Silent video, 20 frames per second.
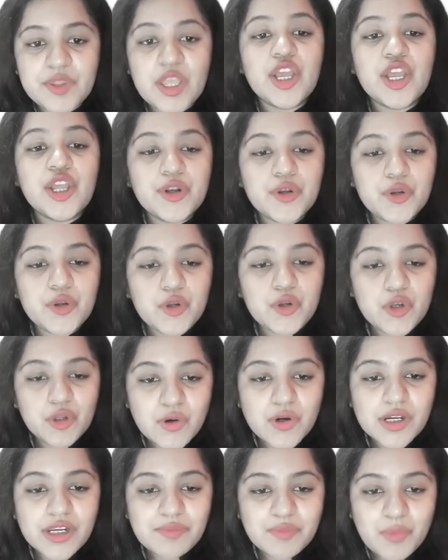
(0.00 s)

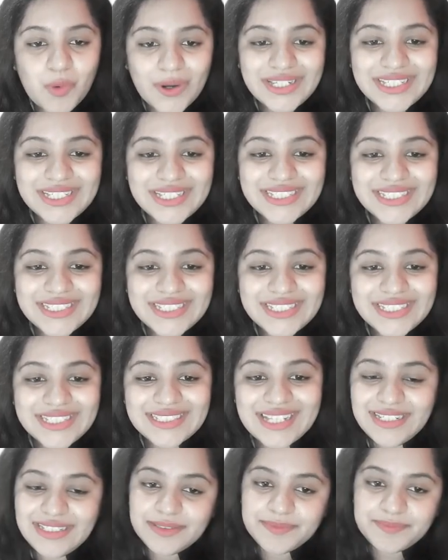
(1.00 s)
pneumococcal
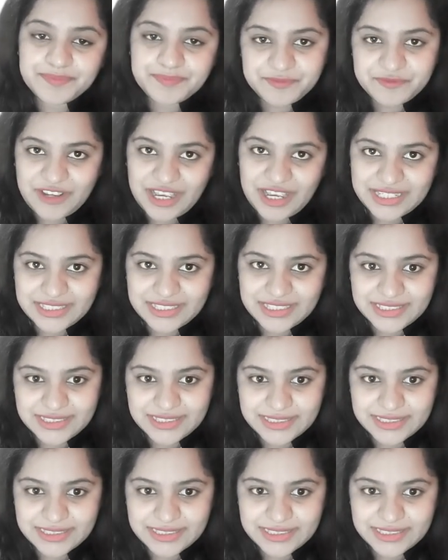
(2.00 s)
polysaccharide vaccine.